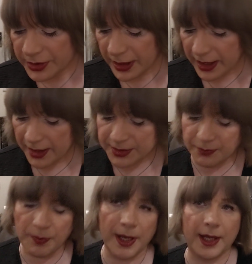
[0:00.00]
it out
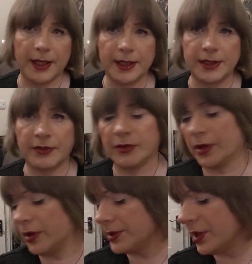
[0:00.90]
and buying it if you've
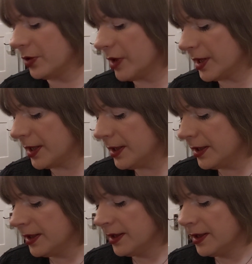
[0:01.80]
not got it already.
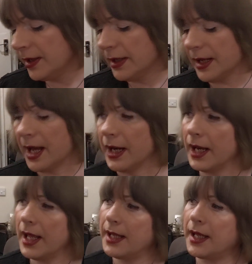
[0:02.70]
And I
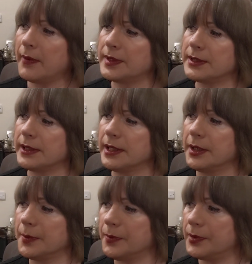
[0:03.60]
like how it's
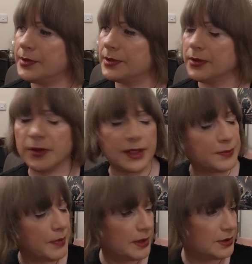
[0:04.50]
linking up to this
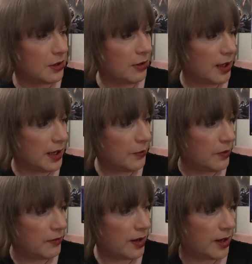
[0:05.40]
big storyline
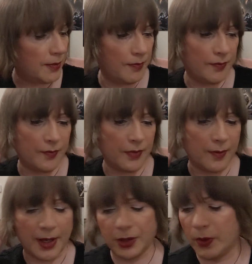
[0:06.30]
with
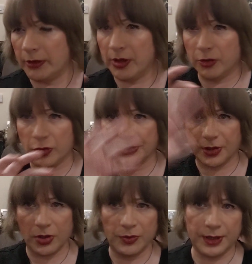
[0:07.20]
Amanda Waller across
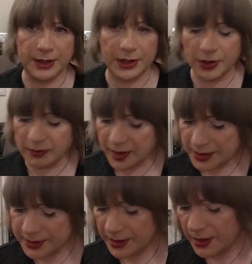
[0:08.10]
the whole DC
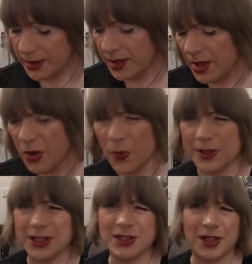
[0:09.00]
universe, where
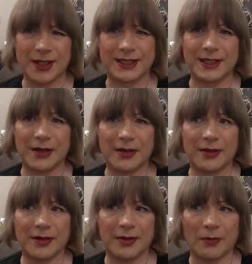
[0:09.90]
she's got this
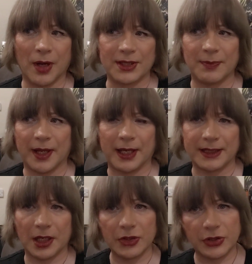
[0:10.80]
master plan
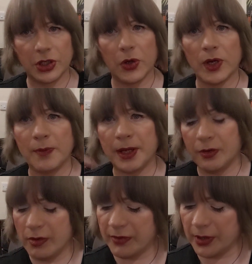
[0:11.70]
that's slowly
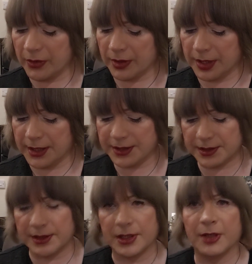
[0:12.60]
being revealed, and
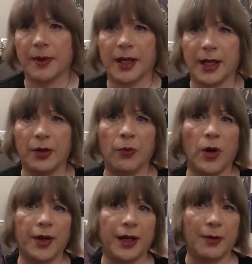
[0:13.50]
this is going to be like the
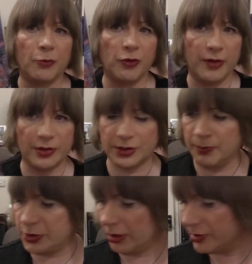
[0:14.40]
one that reveals the
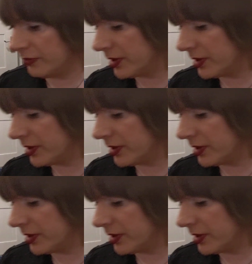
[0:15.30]
majority of